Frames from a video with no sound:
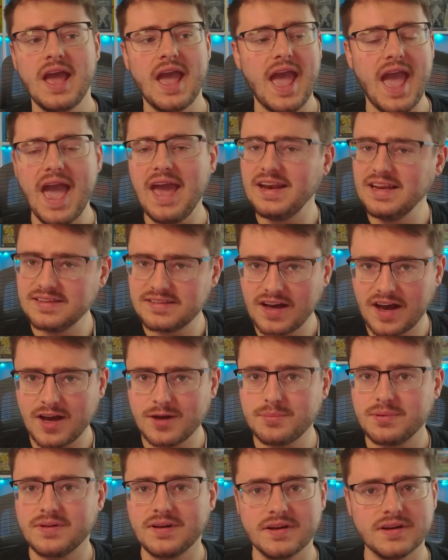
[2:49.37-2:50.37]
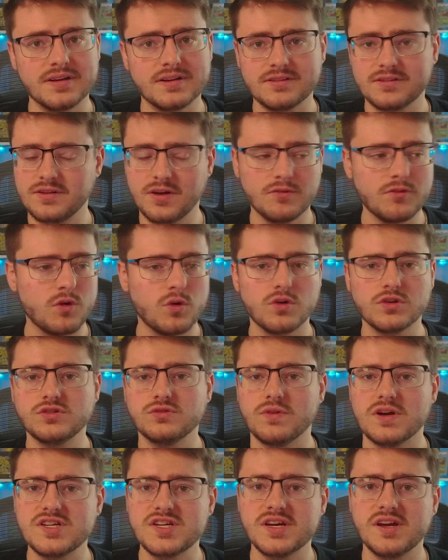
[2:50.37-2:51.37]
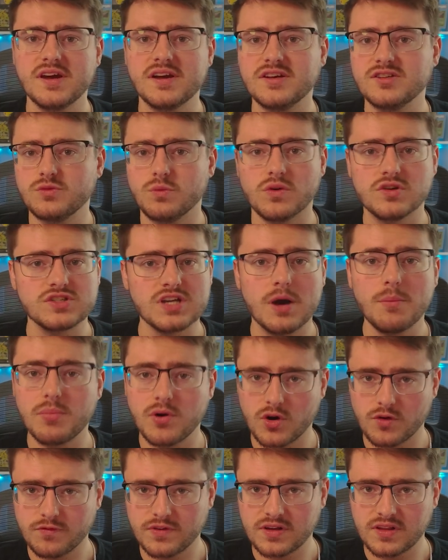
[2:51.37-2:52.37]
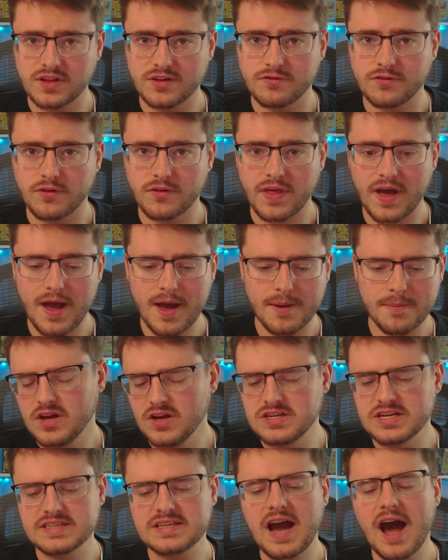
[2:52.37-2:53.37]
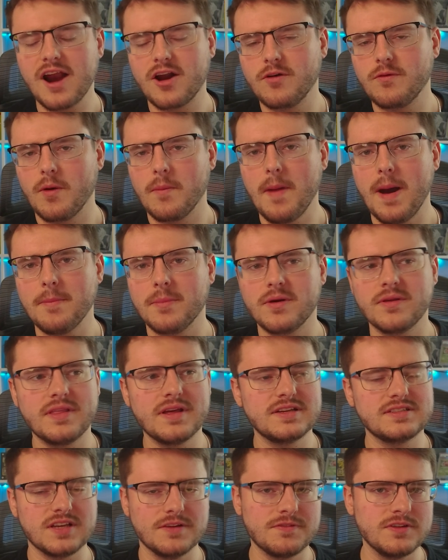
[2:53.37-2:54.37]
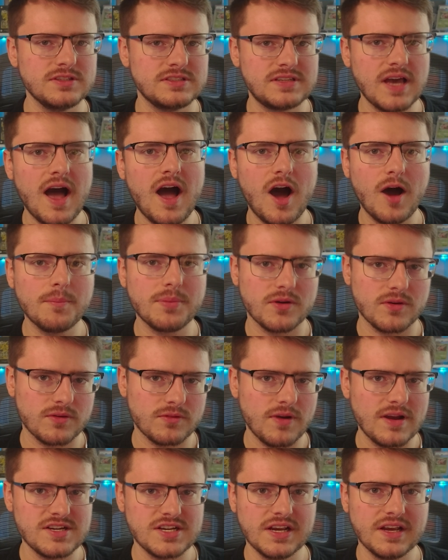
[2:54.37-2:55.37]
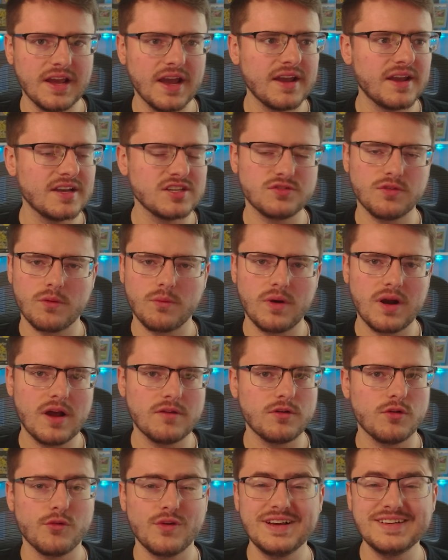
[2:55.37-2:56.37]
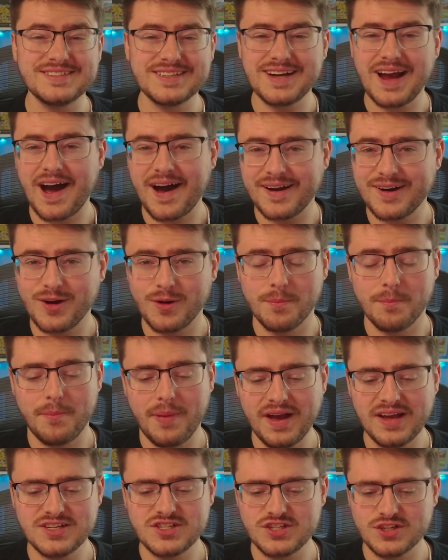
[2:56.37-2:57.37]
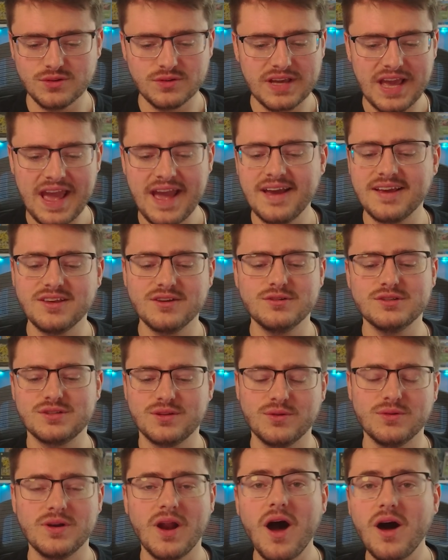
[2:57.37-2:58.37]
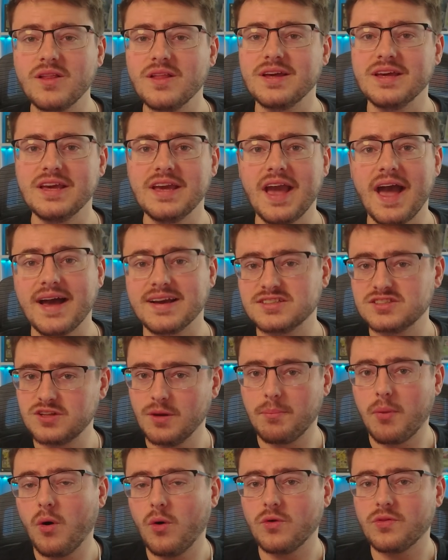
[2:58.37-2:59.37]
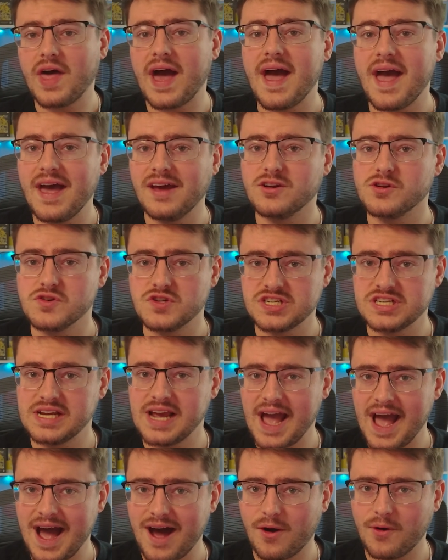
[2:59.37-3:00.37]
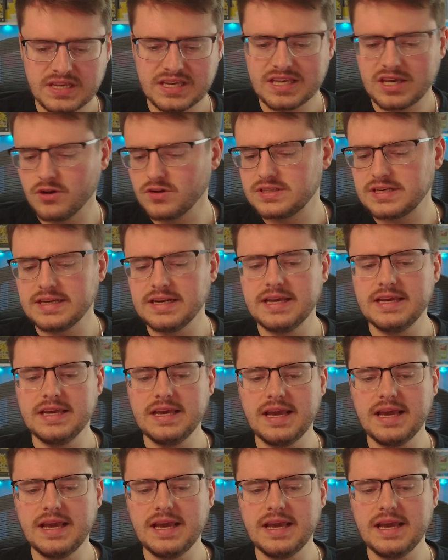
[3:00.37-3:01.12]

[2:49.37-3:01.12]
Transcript: any type, and of course Regigigas works out perfectly for that. You just got to remember this: if you set up your Regigigas for whatever reason on your bench, you can't use Lunala EX to pull that energy out. Giratina